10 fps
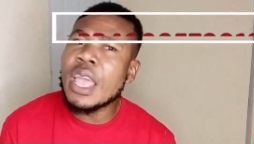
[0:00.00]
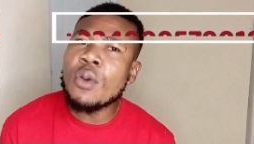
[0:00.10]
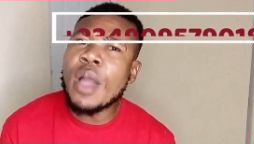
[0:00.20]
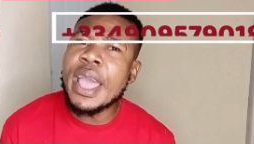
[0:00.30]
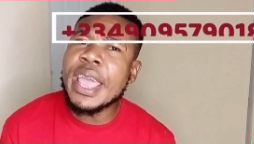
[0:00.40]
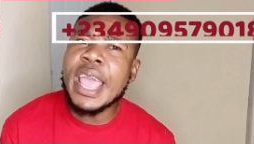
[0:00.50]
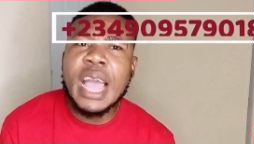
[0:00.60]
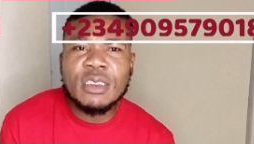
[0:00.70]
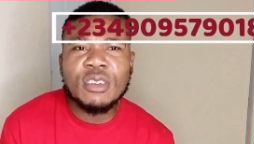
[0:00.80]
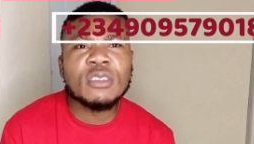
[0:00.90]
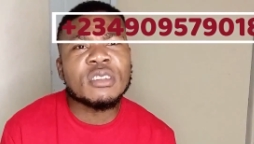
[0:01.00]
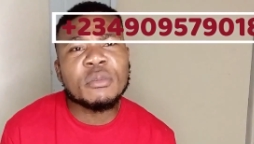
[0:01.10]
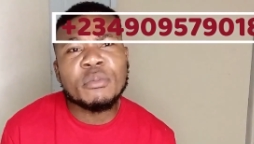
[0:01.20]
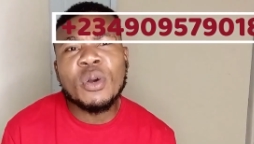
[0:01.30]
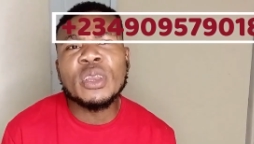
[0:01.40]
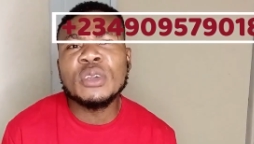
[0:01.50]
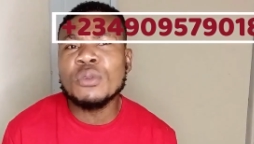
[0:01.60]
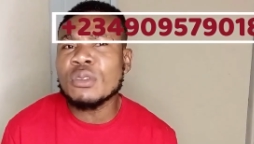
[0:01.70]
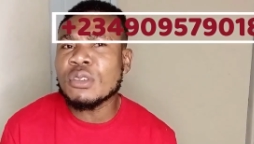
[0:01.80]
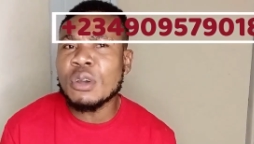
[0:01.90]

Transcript: AYA, I thought the money was